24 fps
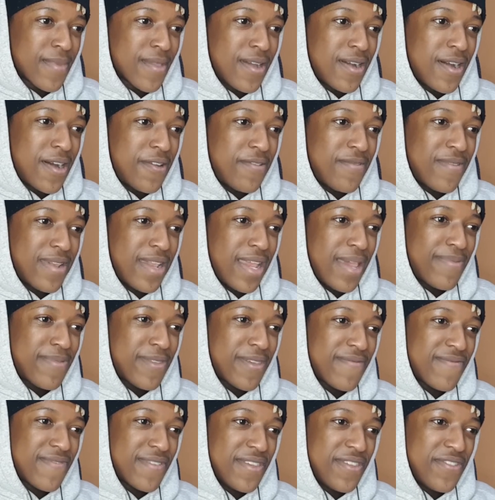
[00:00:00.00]
Can't relapse
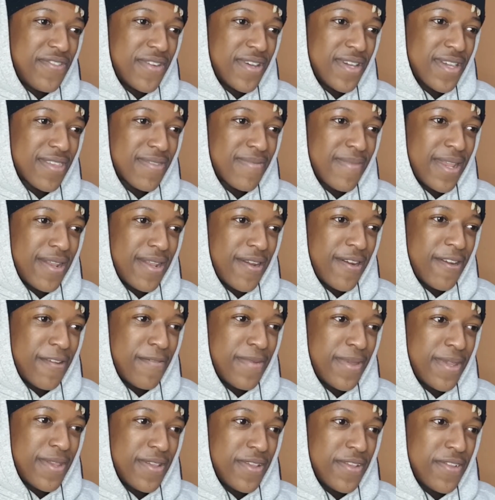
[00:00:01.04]
off these drugs, man.
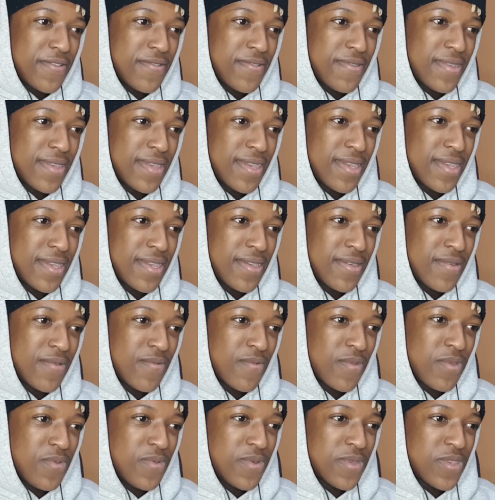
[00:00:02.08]
R.I.P. the juice.
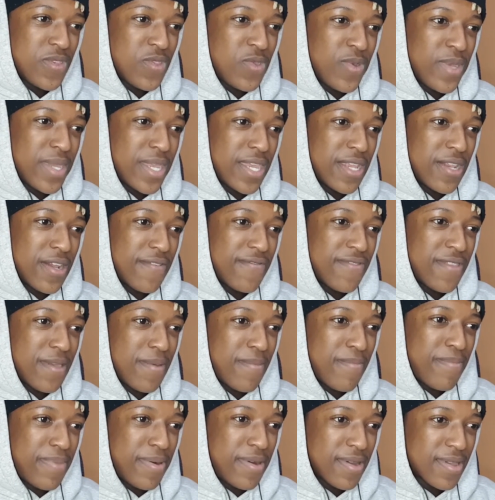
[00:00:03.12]
We was tweaking off
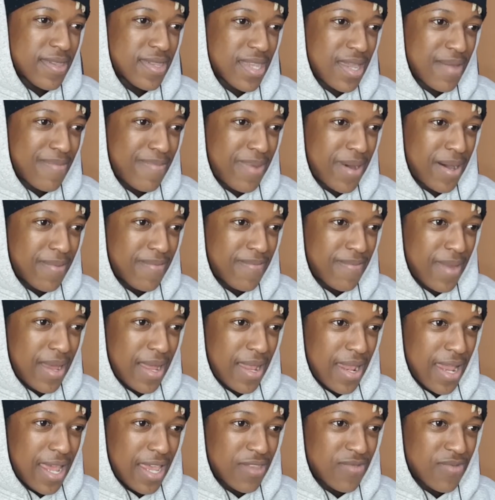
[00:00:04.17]
them perks I popped my
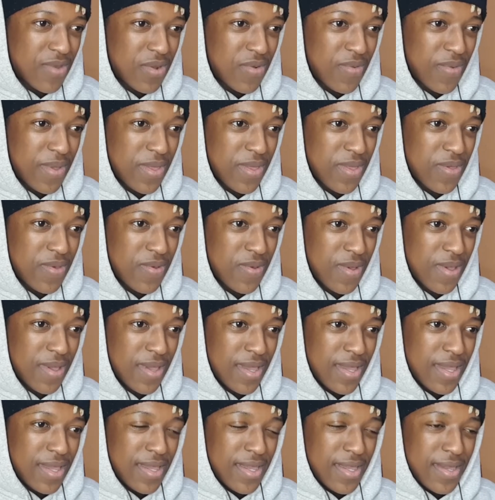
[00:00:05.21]
last one with you.
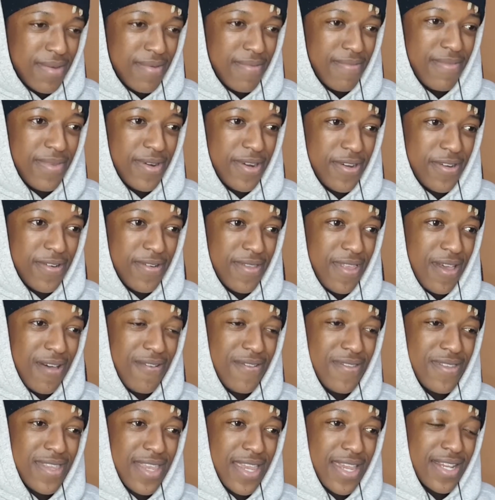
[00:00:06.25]
Bro, that
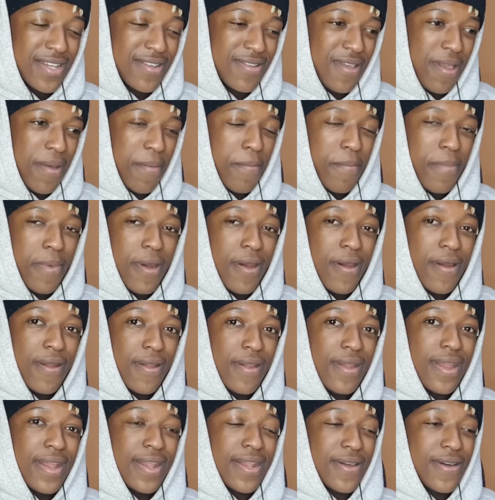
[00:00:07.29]
was actually a bar
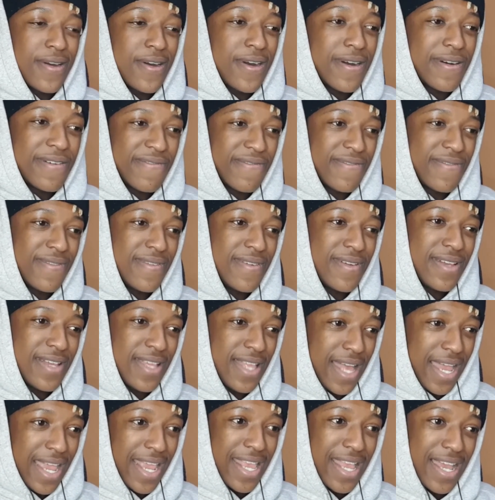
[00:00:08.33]
and a half.
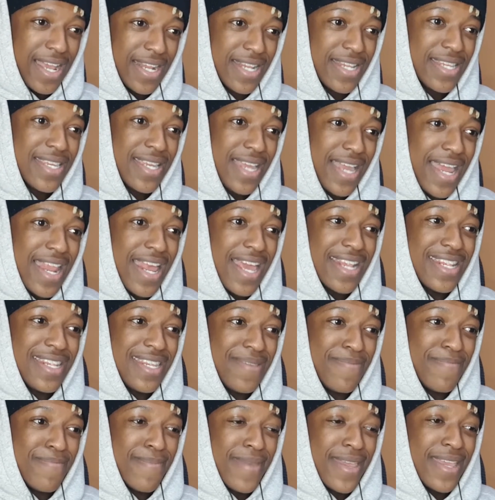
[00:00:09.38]
Like, I
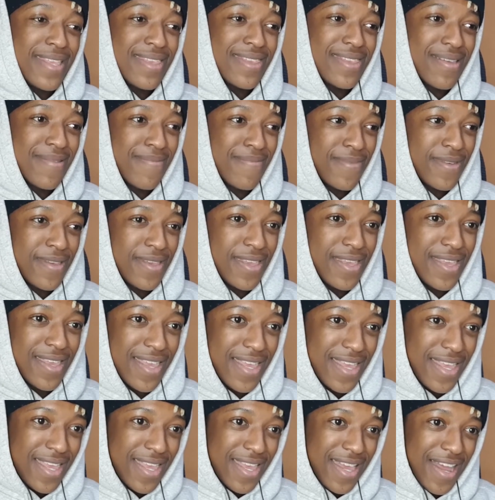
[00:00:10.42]
actually meant something.
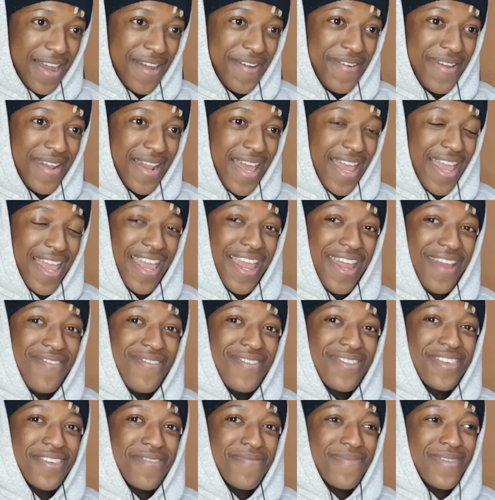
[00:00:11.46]
I mean, like,
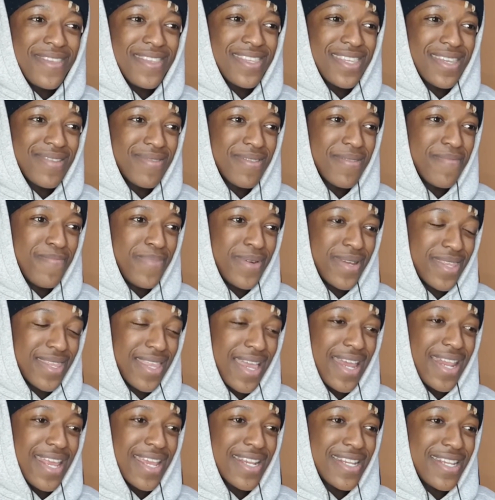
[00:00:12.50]
everything means something, but
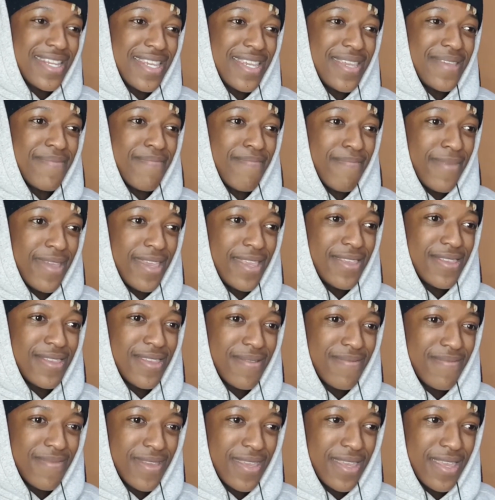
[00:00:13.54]
that actually meant
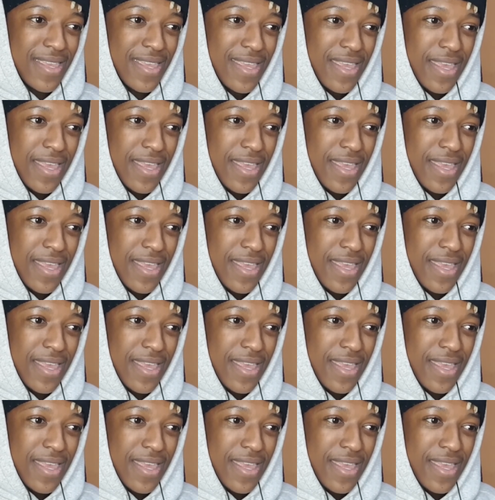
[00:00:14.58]
something.